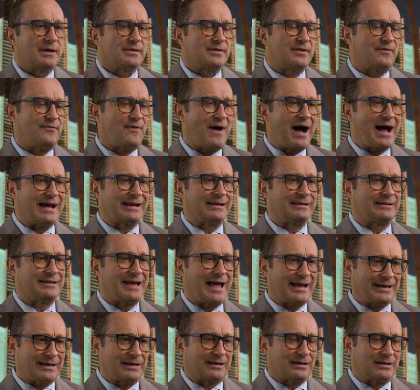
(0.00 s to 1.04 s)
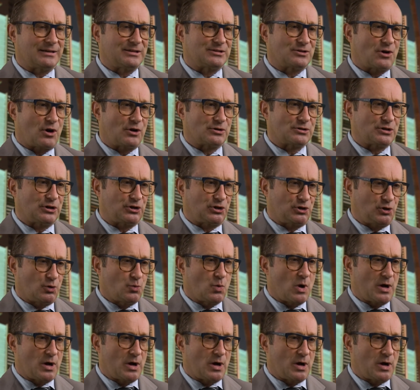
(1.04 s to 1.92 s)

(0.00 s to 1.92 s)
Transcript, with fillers: The fine technically starts at two